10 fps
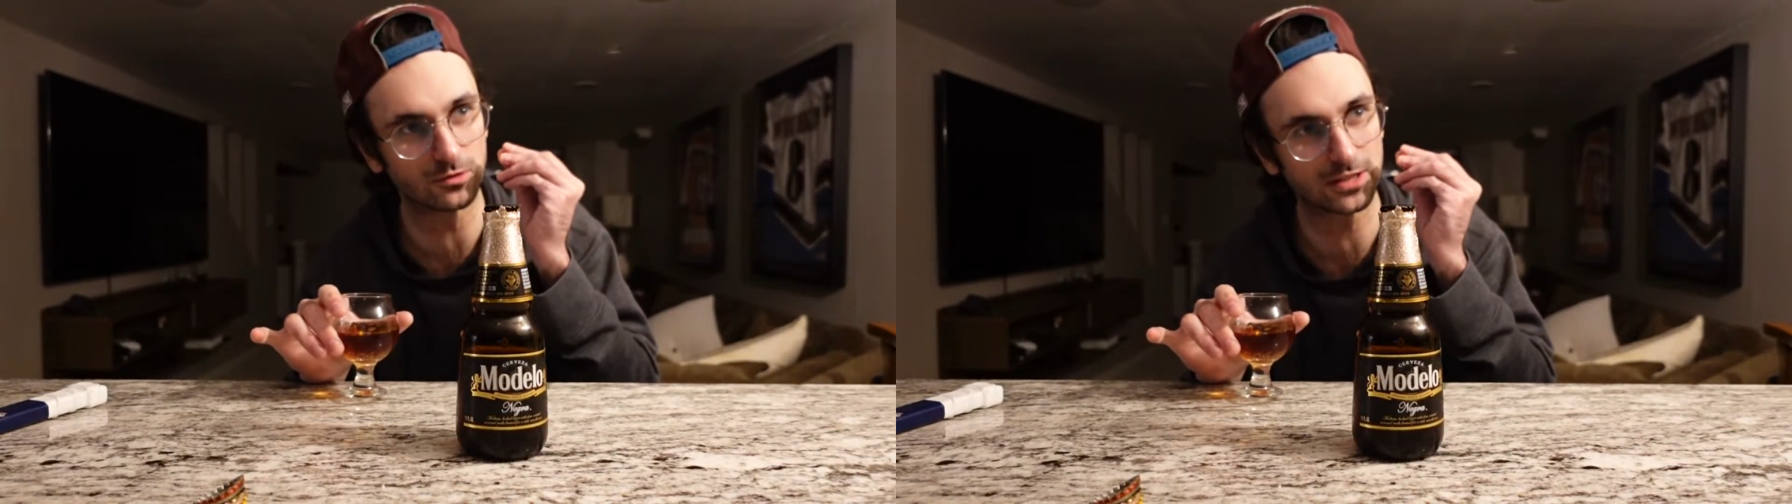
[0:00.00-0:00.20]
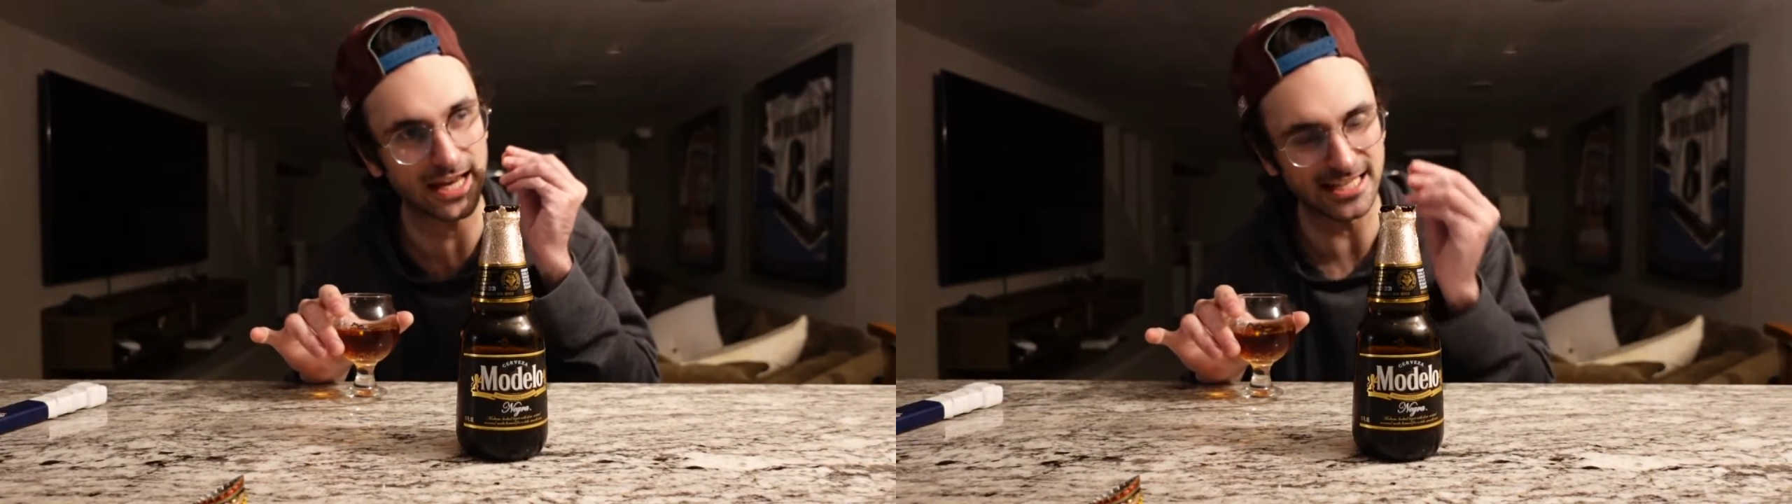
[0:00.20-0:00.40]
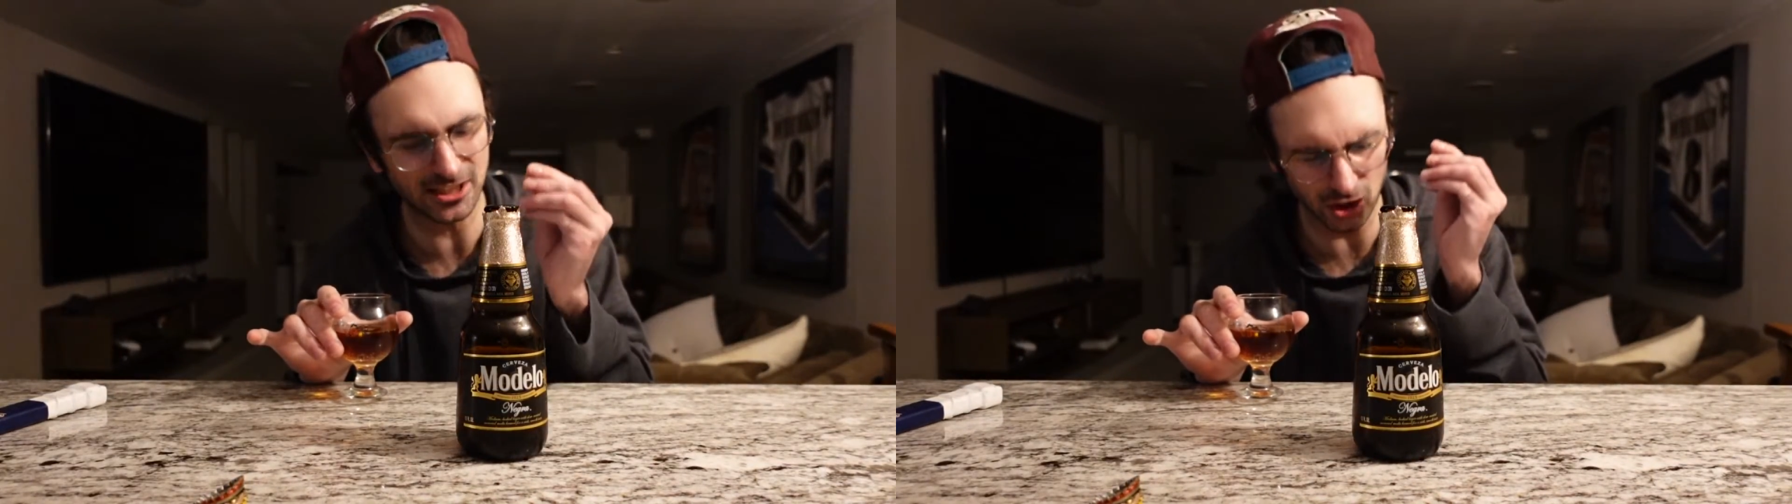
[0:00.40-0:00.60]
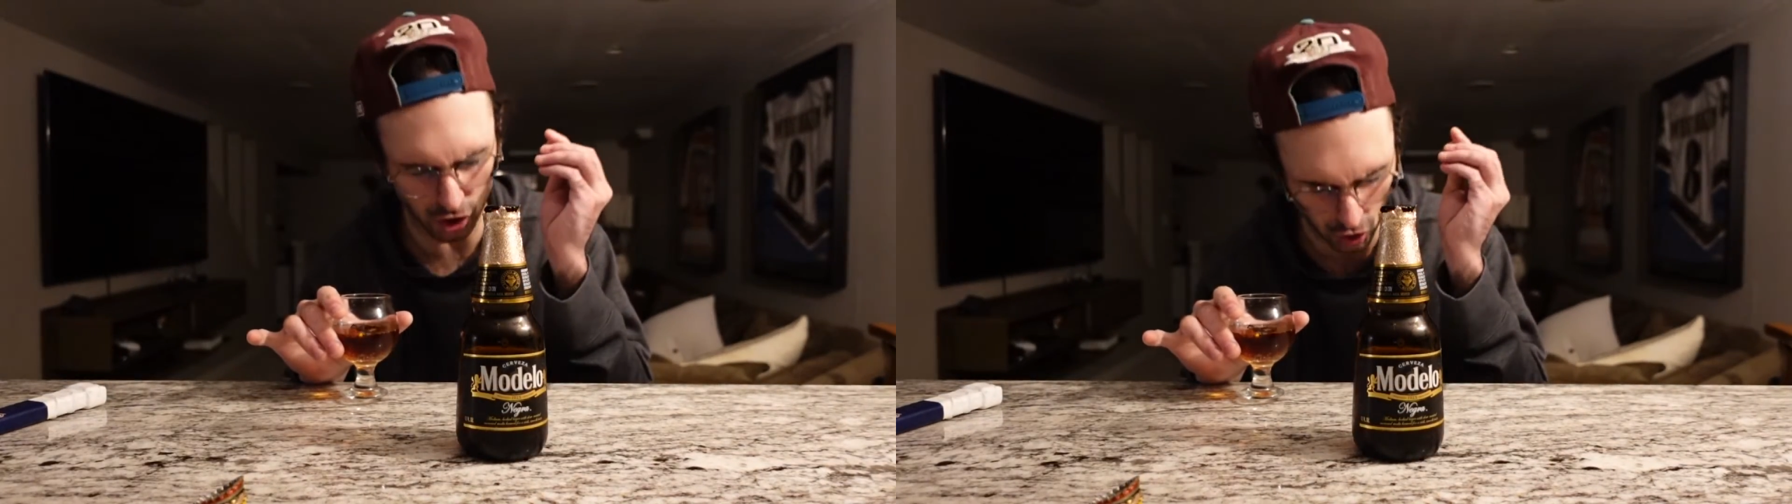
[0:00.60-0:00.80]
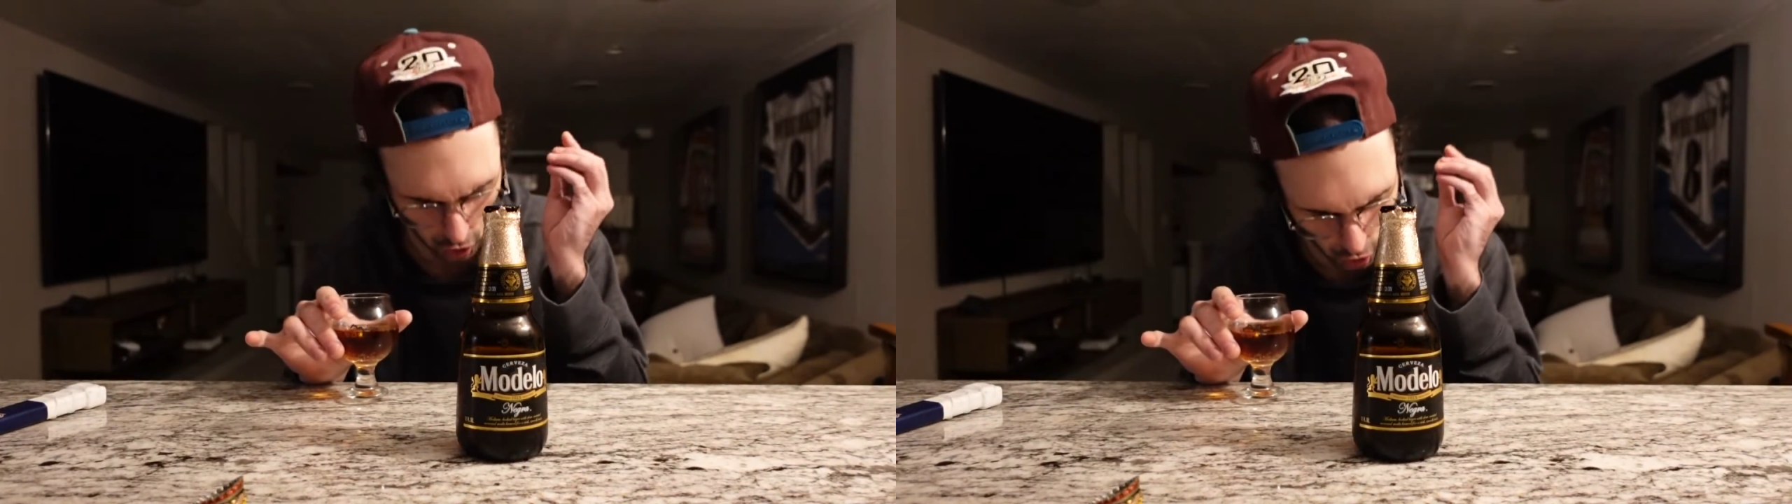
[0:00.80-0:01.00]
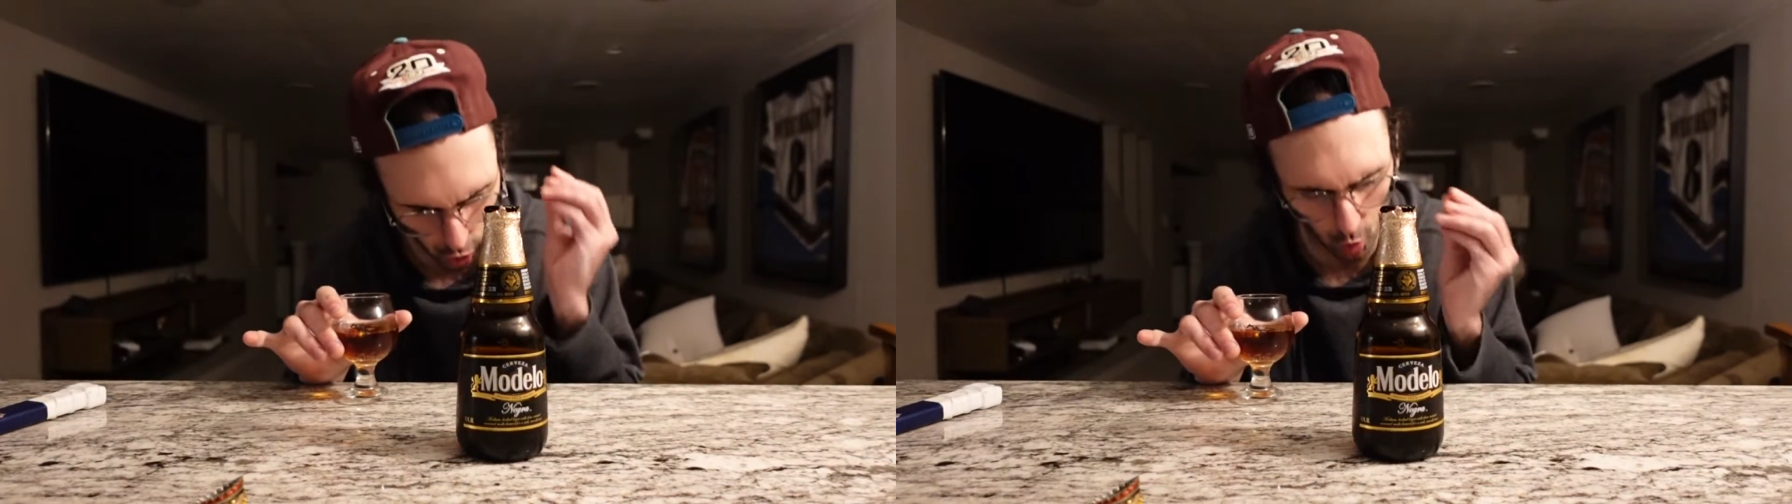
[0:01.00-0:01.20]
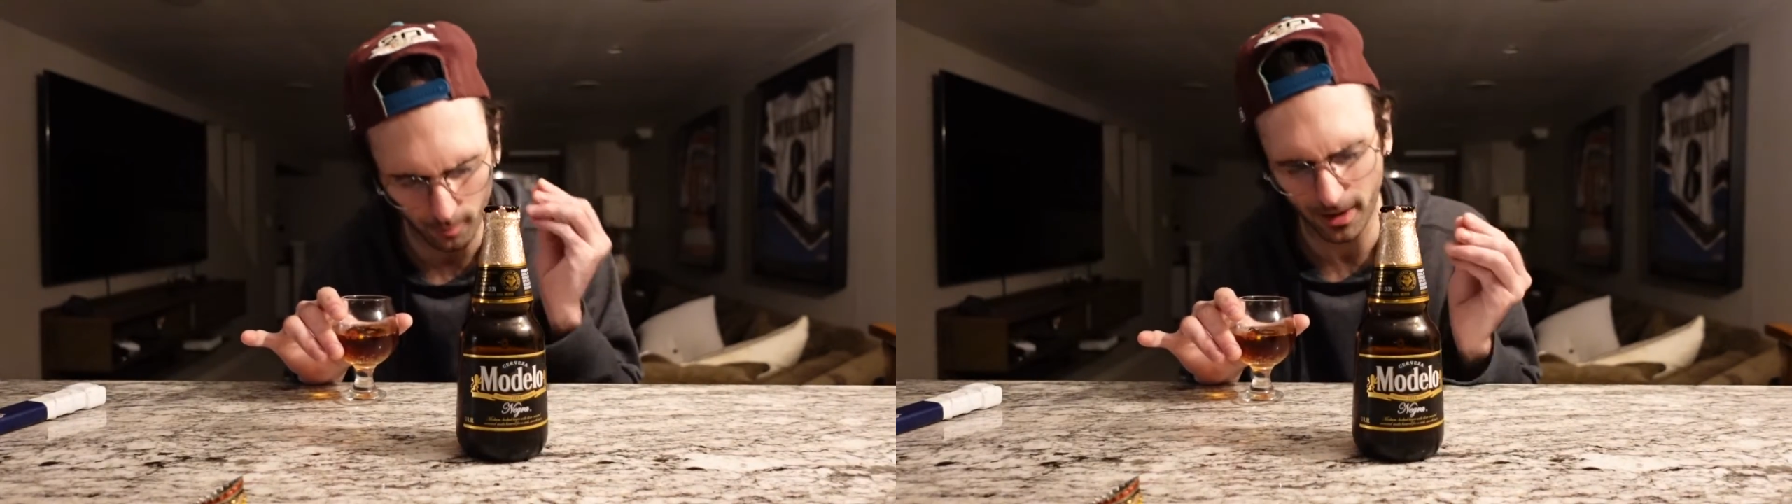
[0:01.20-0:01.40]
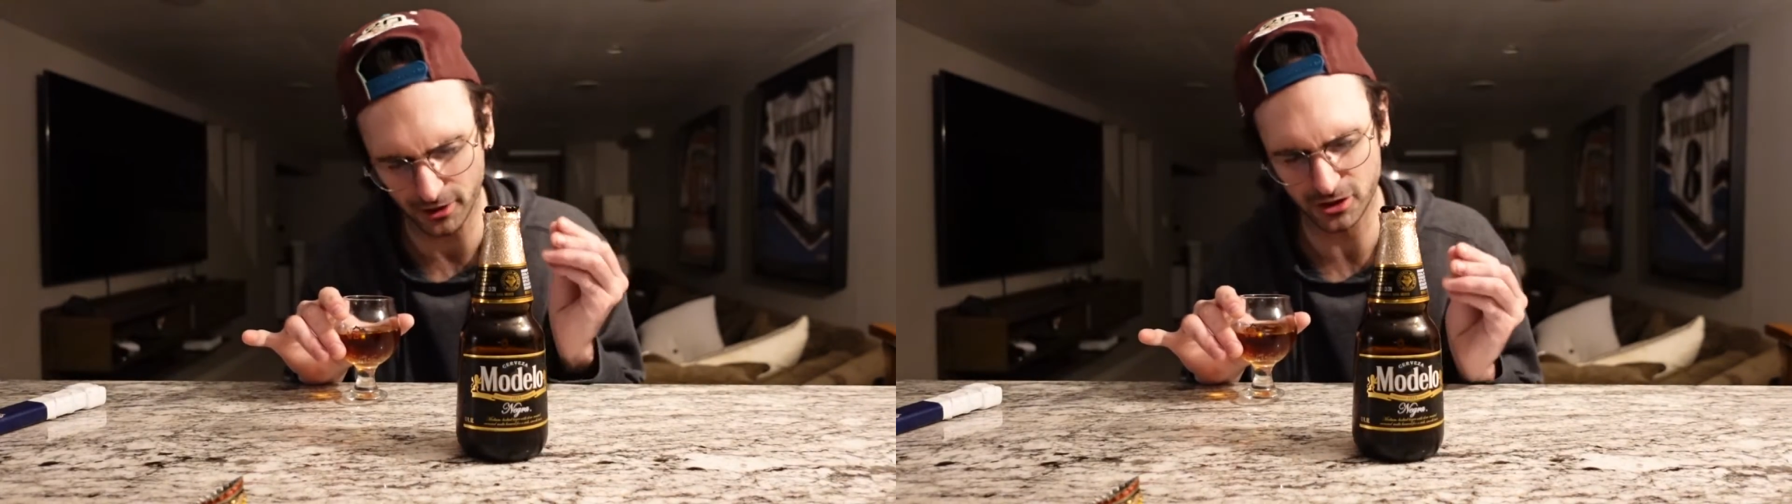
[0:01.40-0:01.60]
tasted so
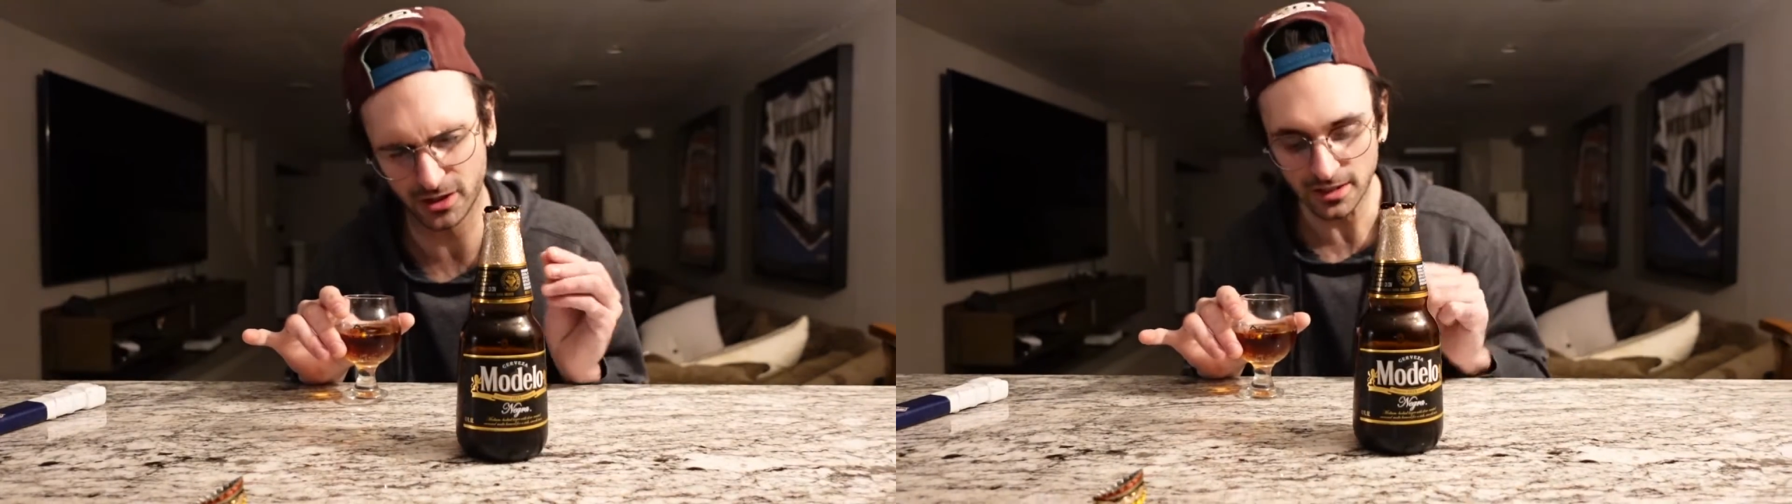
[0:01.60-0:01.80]
much